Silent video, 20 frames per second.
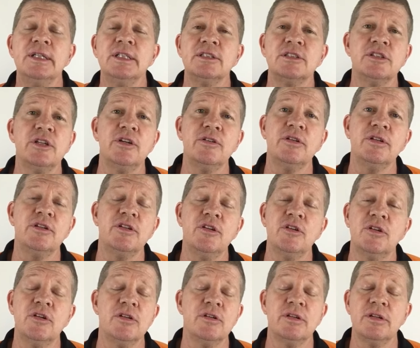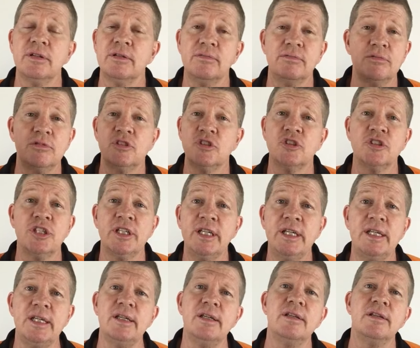so that you can
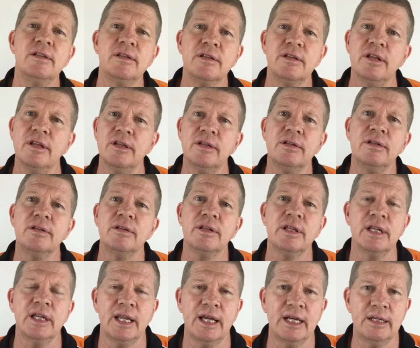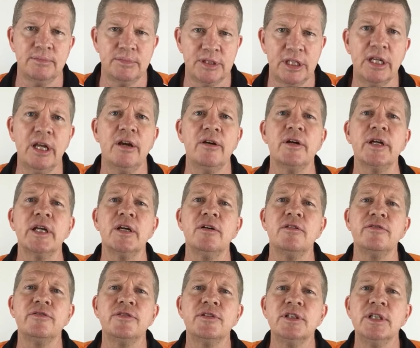see that the alarms are going
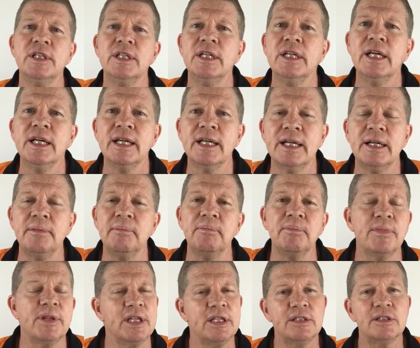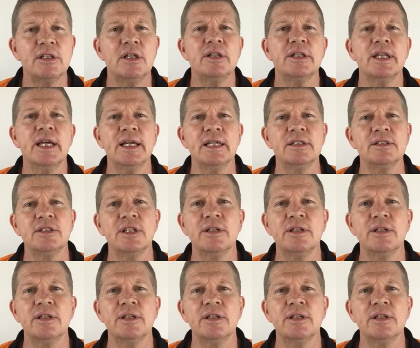off. Things like that.